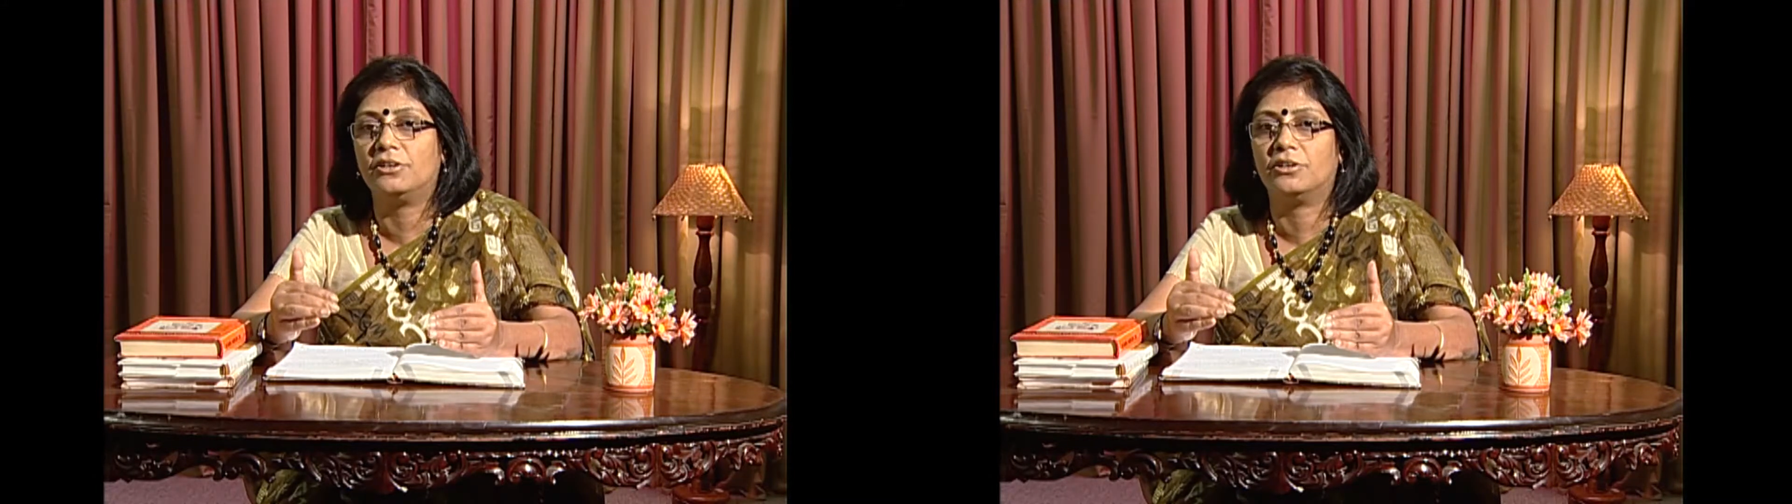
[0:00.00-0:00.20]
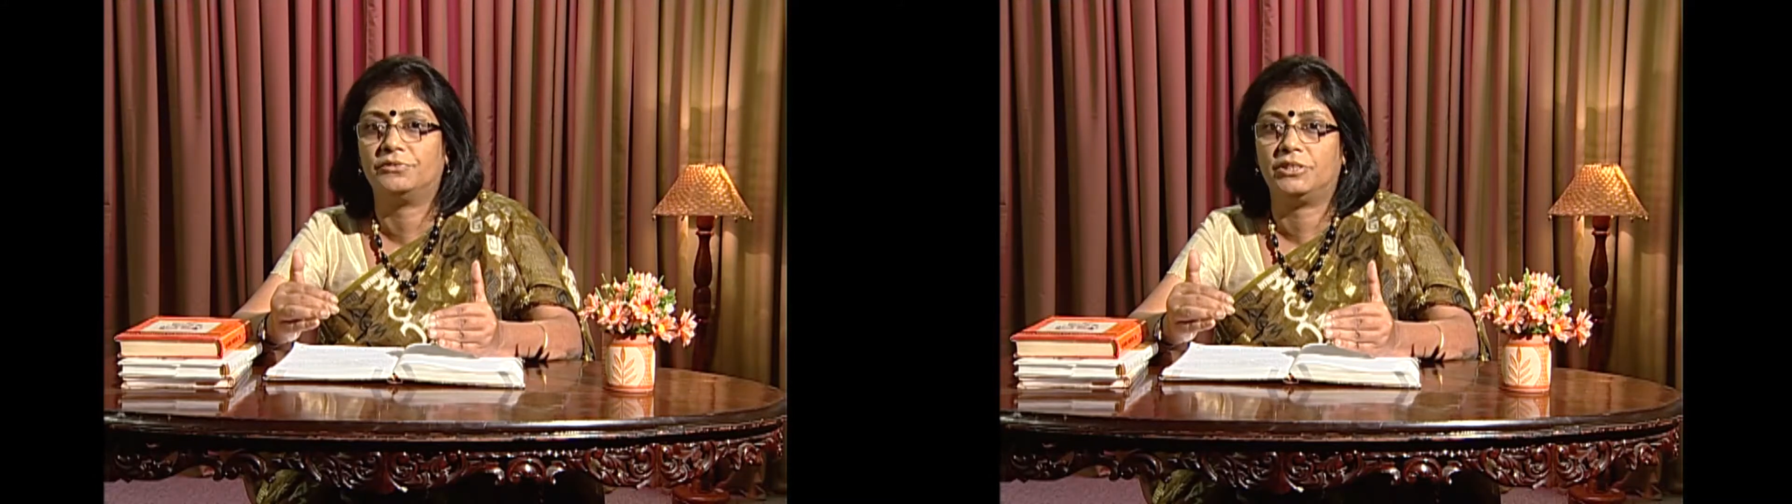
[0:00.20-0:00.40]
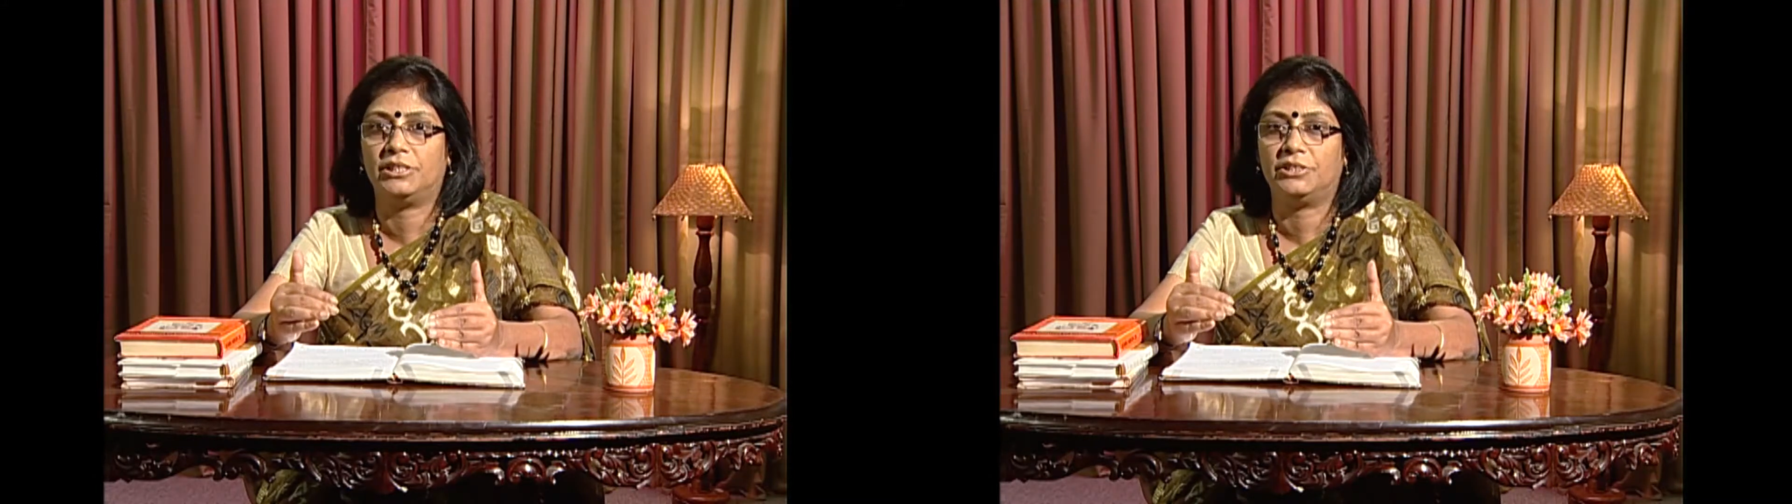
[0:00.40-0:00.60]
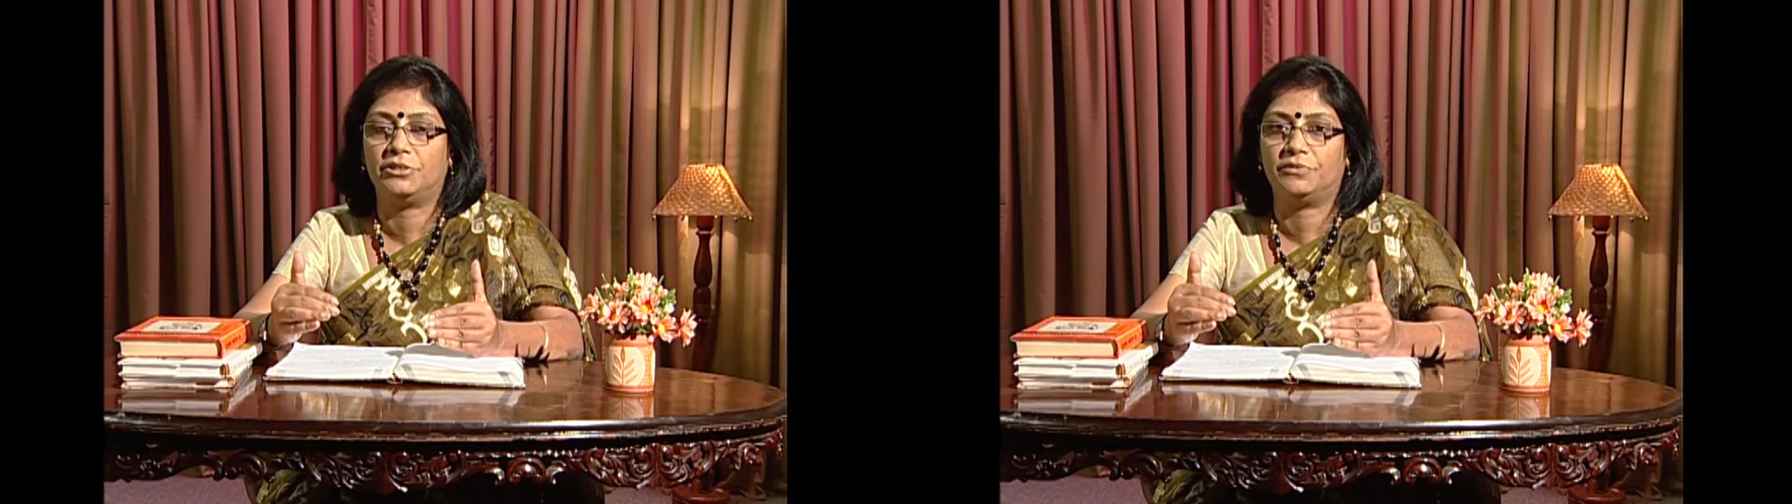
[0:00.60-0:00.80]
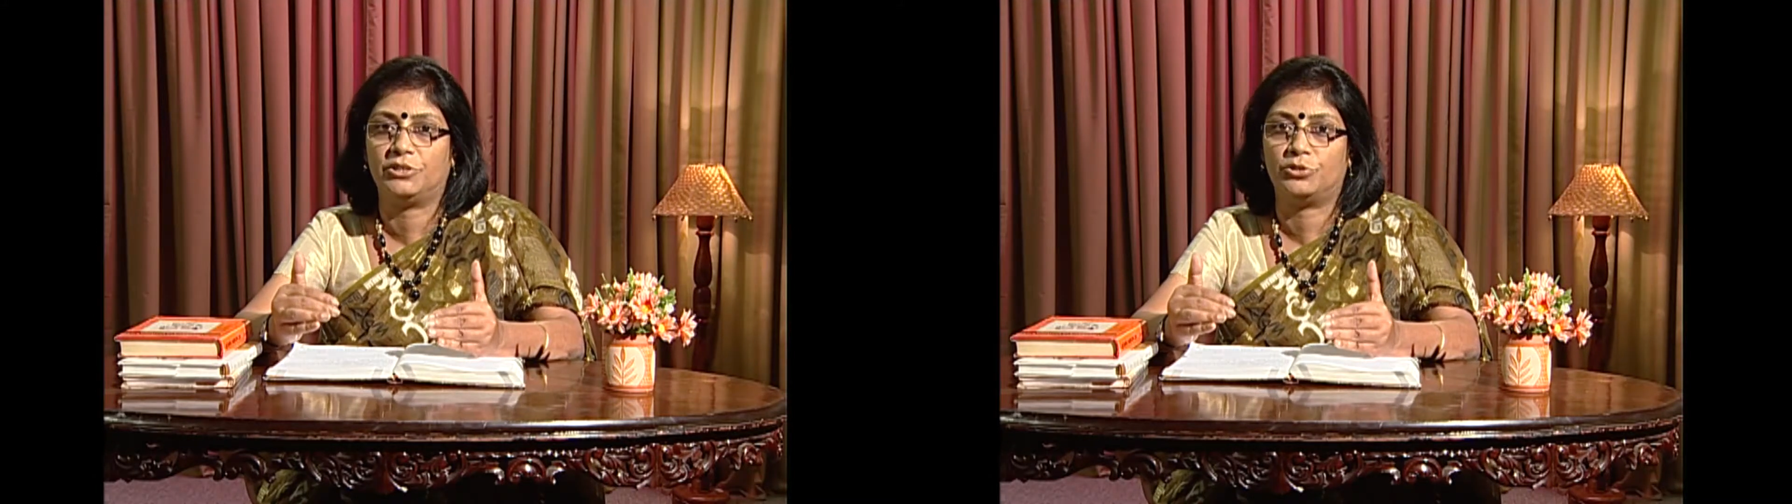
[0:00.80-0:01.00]
of the
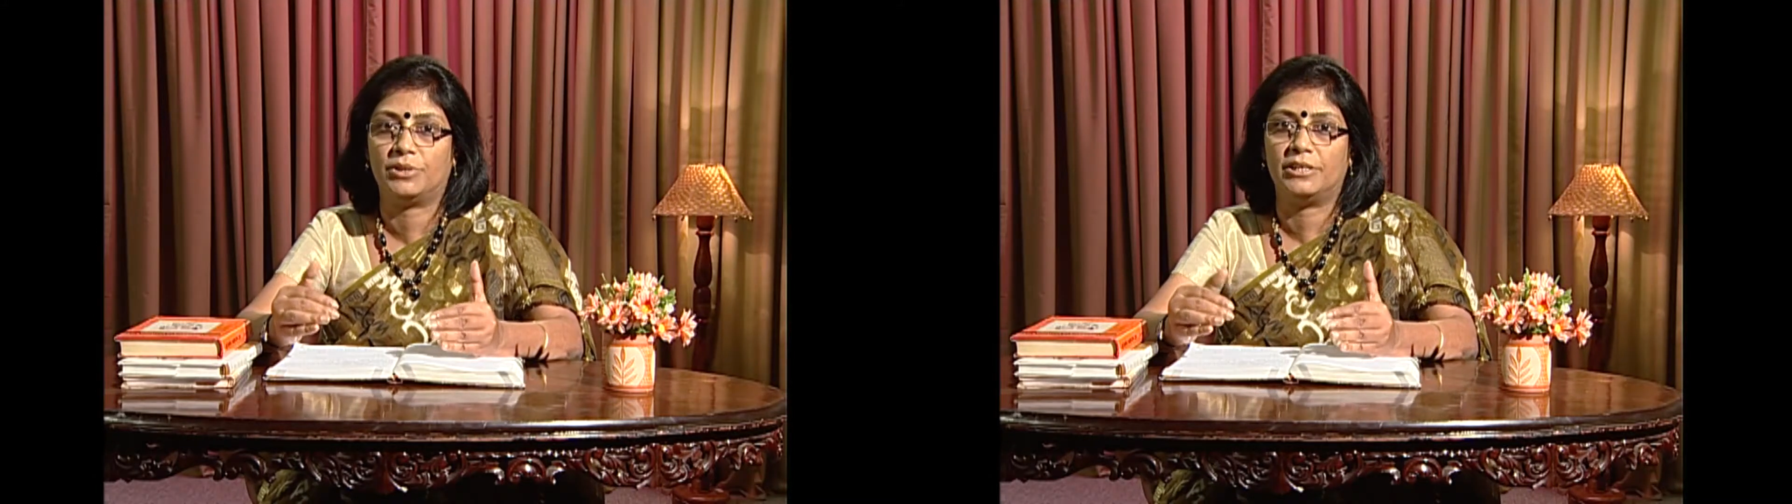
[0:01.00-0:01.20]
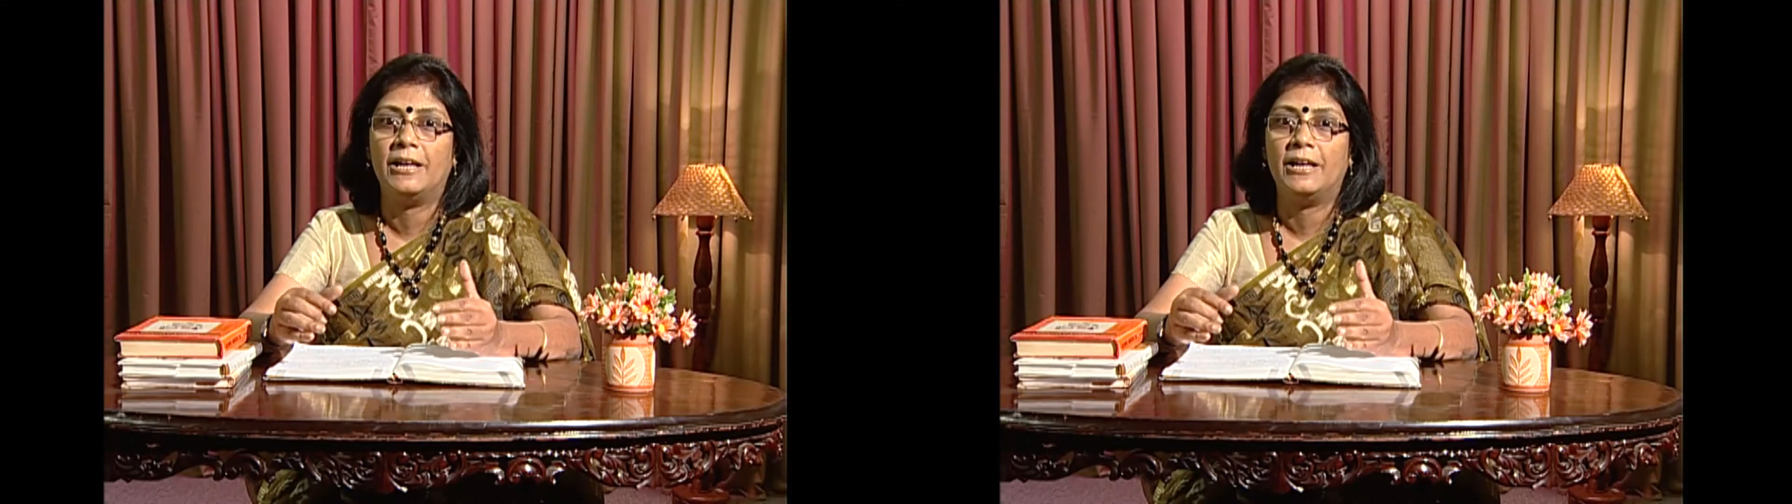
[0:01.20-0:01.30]
individual.